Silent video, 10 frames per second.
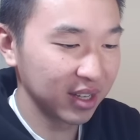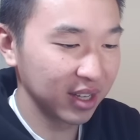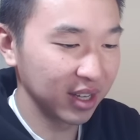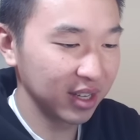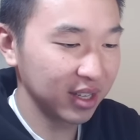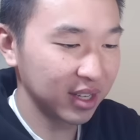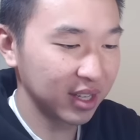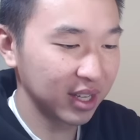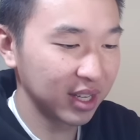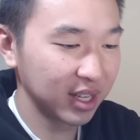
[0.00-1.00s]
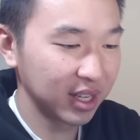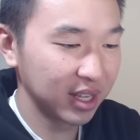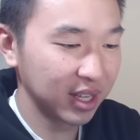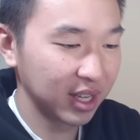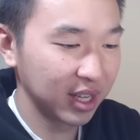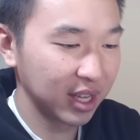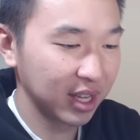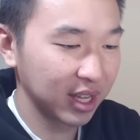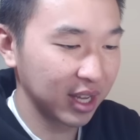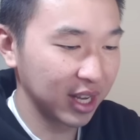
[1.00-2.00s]
Okay.
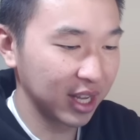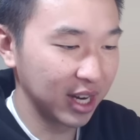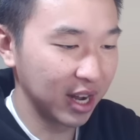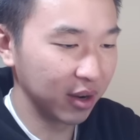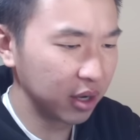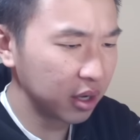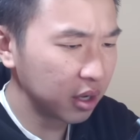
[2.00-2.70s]
Can I get it out?